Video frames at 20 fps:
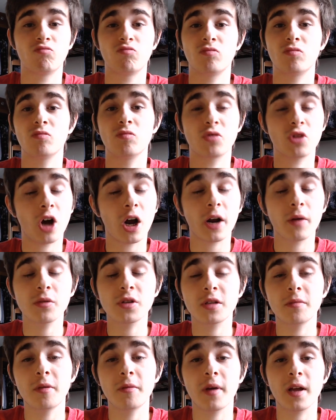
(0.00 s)
thought I was going to
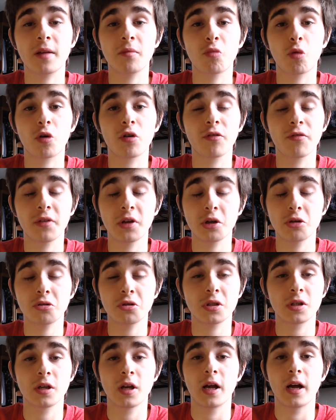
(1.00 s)
be making more reviews.
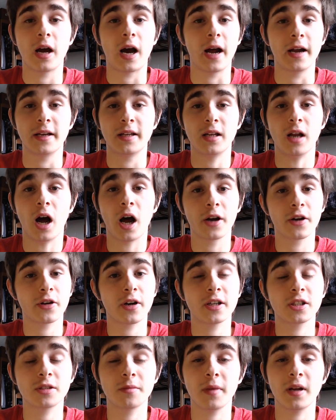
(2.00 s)
I
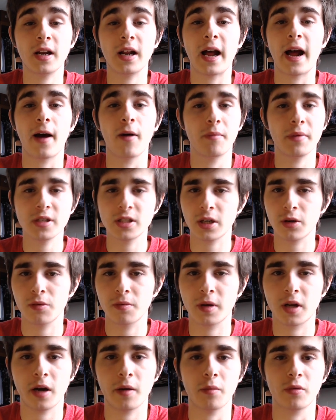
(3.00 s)
underestimated how busy I would
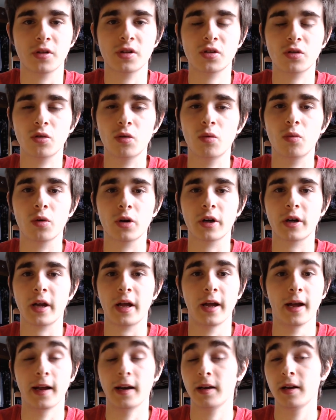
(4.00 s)
become with schoolwork
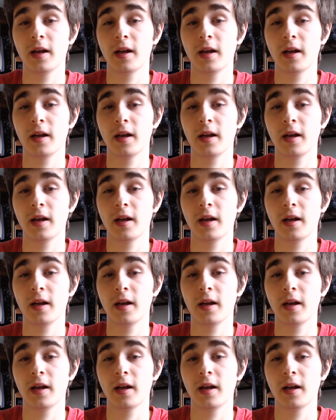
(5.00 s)
and